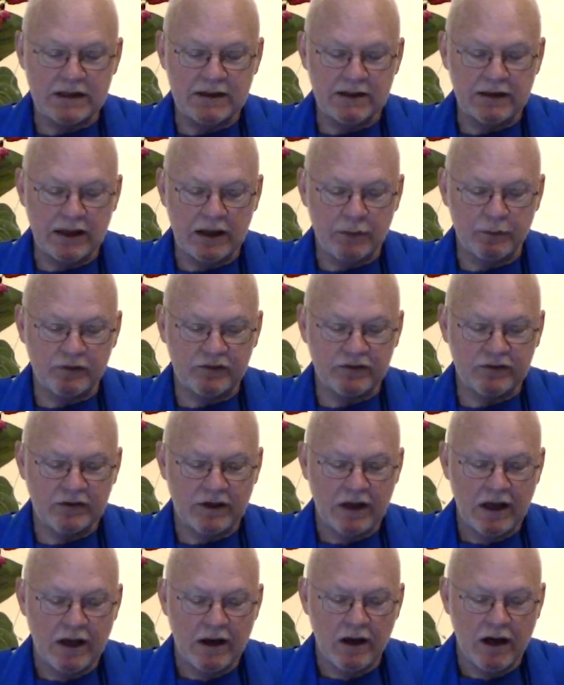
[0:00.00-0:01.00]
lips
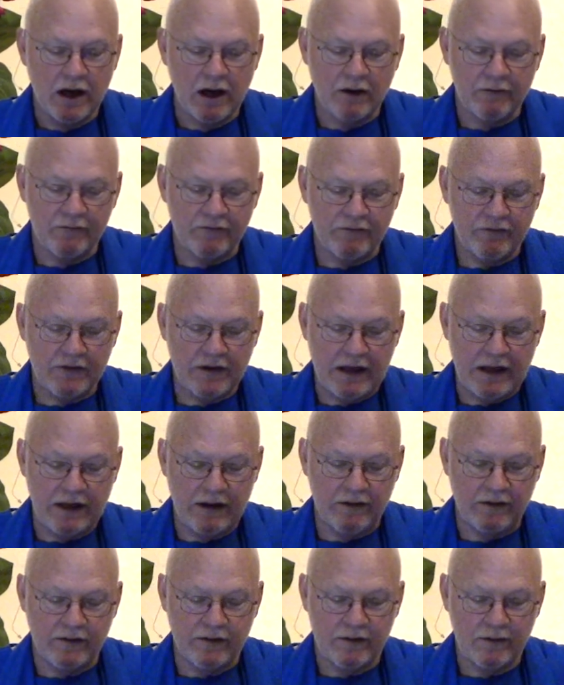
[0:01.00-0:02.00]
of
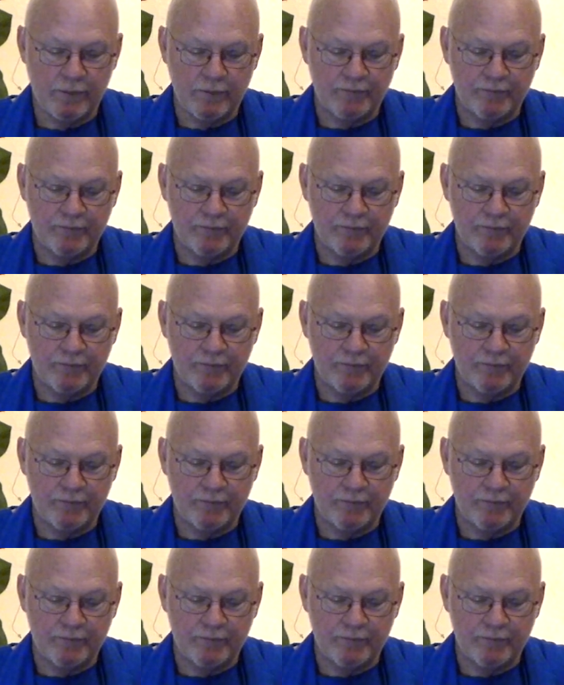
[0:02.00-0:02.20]
faith,